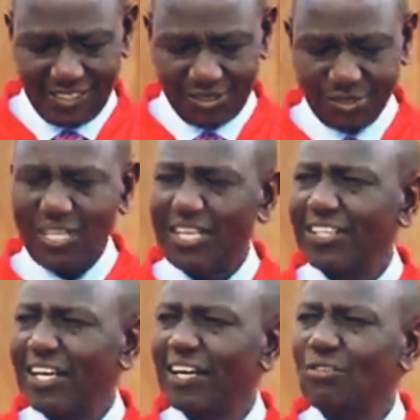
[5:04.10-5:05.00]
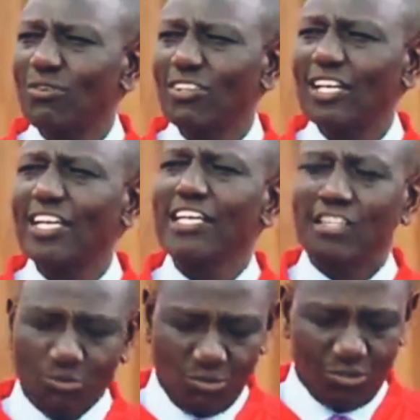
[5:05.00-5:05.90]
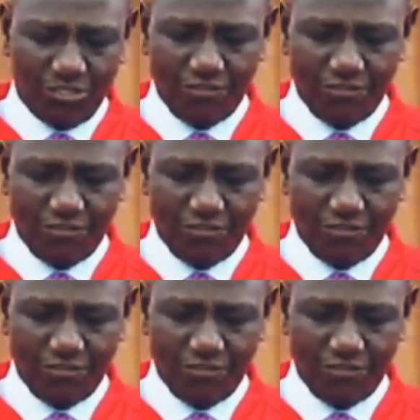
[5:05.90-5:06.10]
together with the new